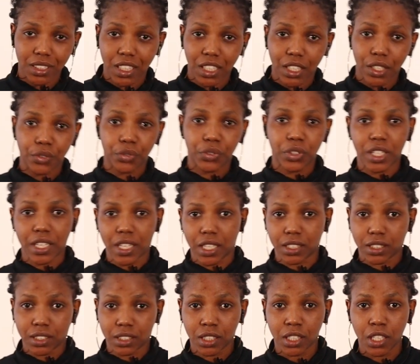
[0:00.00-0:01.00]
If
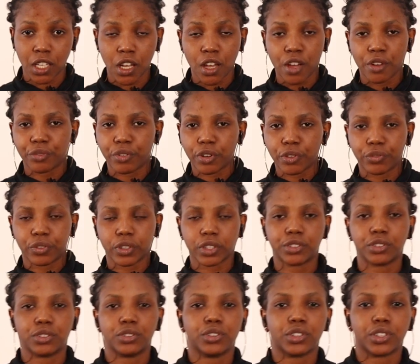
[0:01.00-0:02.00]
yes, feel free
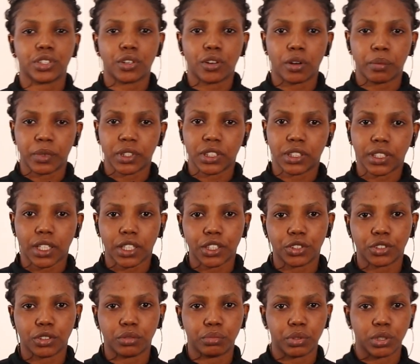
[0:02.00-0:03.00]
to use the comment
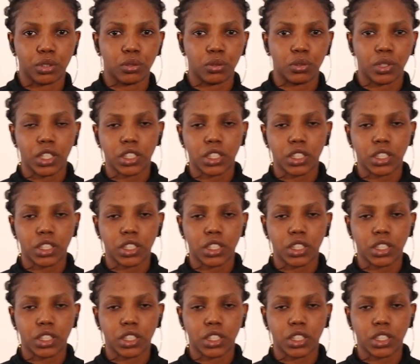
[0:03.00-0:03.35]
section below.